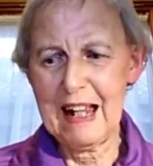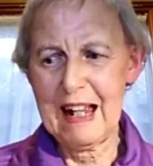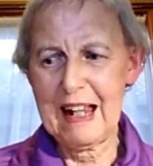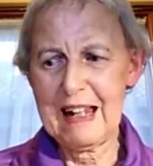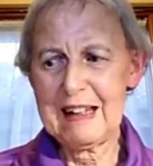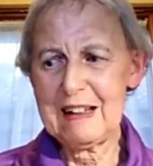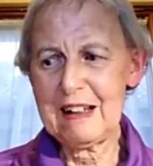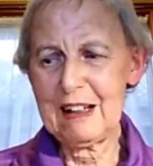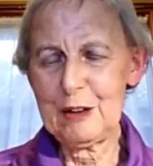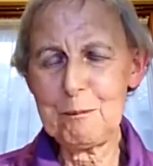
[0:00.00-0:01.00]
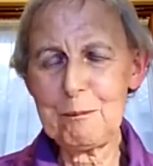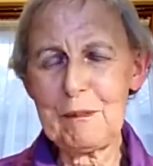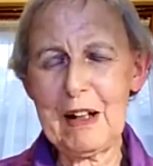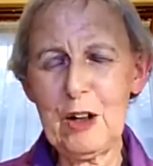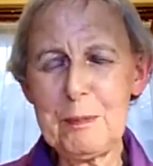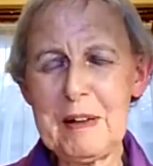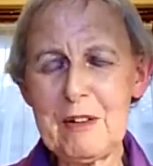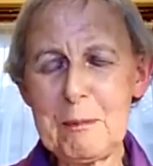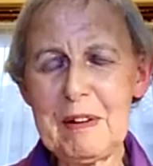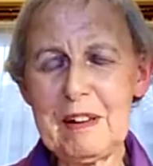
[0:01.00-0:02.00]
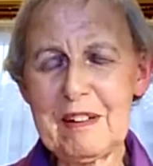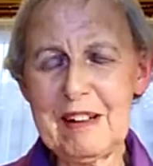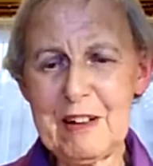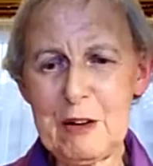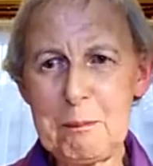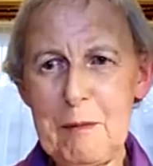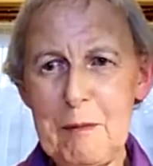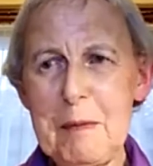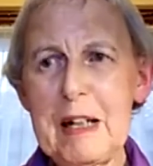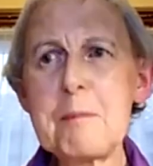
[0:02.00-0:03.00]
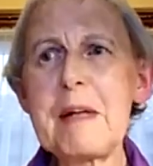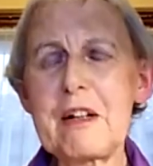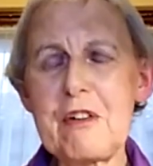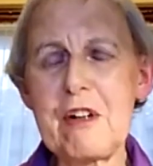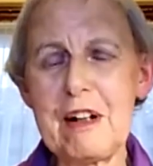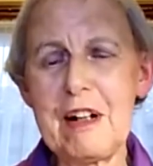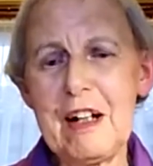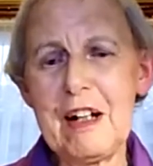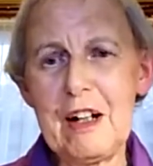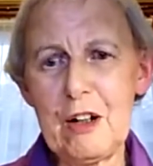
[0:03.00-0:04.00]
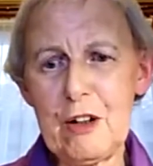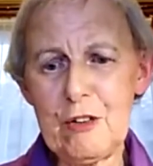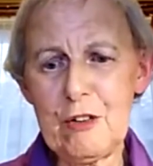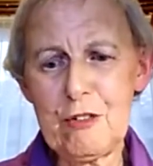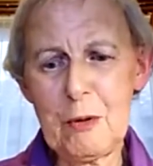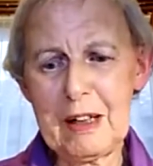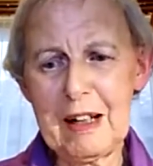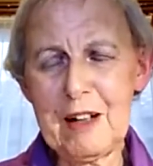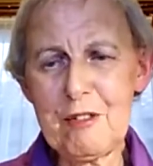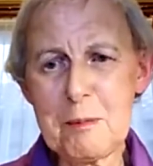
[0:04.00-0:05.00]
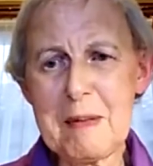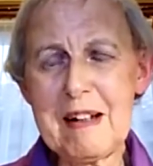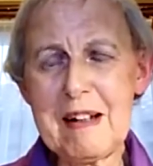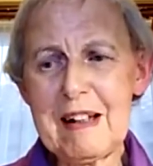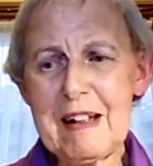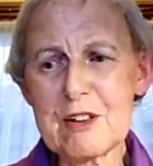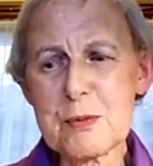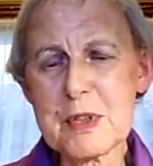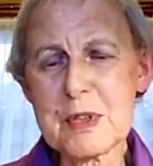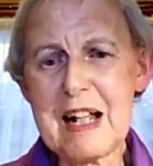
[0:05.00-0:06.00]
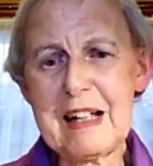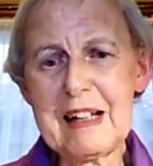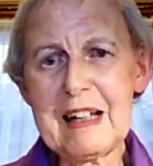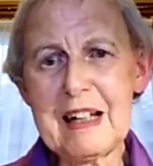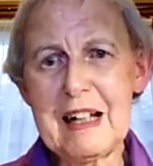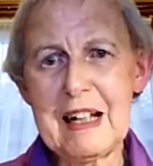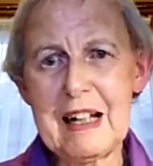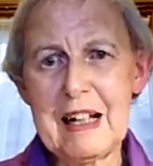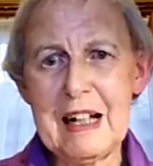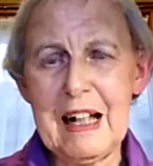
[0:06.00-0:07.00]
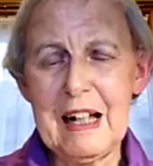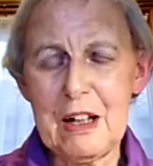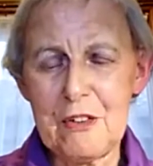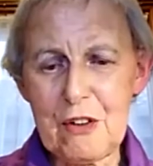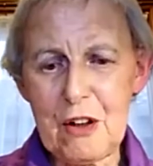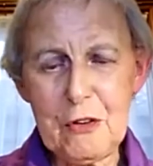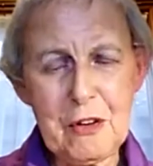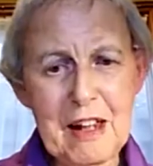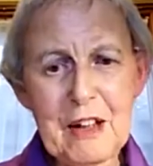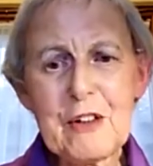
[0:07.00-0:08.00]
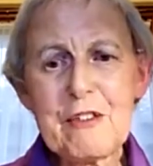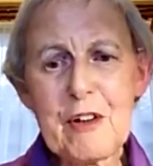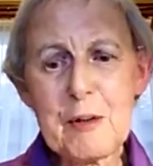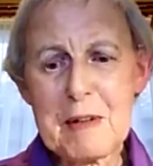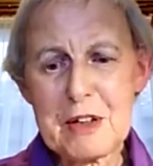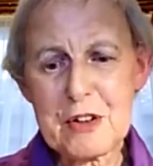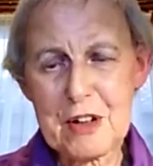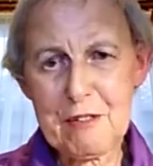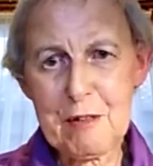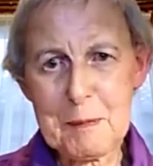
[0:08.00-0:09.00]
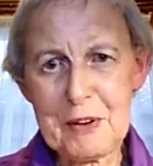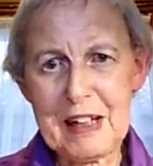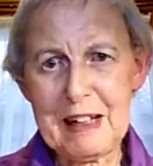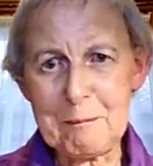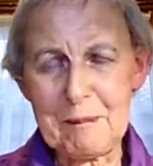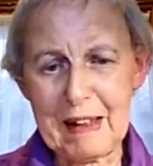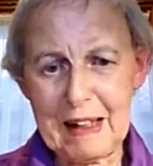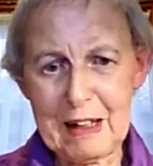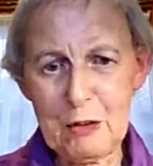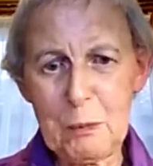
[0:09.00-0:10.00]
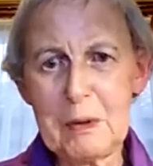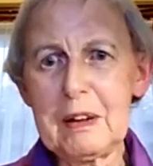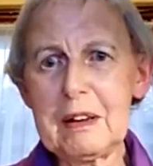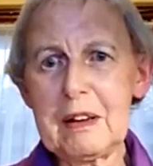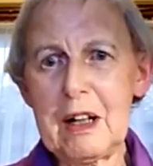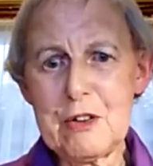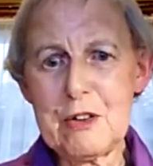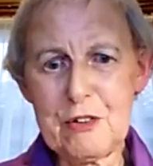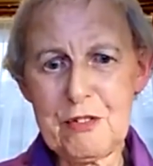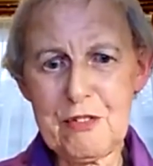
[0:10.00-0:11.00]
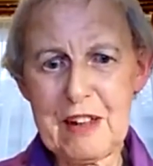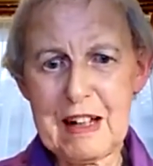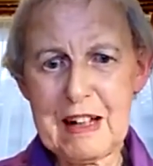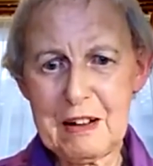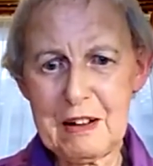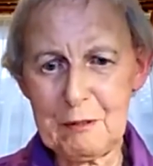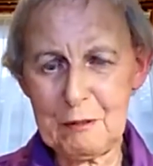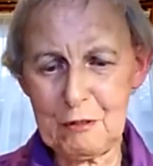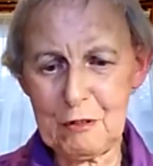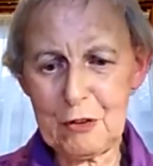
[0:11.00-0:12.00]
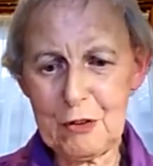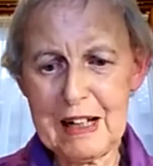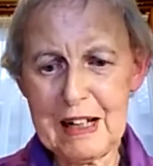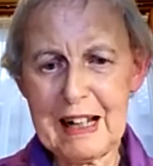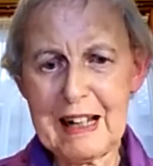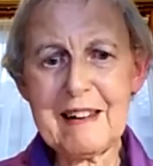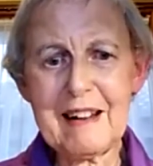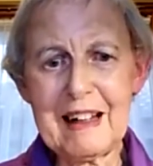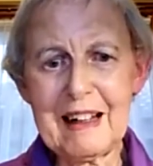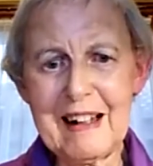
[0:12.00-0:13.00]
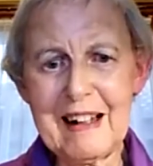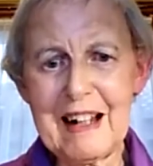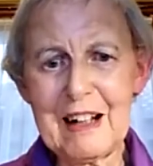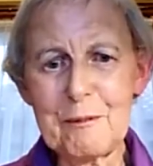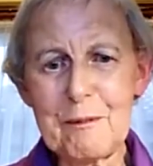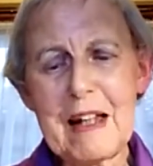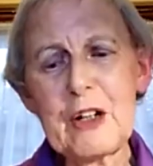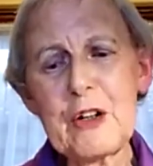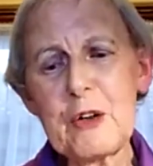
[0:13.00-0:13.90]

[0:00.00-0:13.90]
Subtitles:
and helping to build yet a bigger picture of what life at Mayday Hills was like. So thank you very much, everybody, and we'll close off the recording and the link now. Thank you.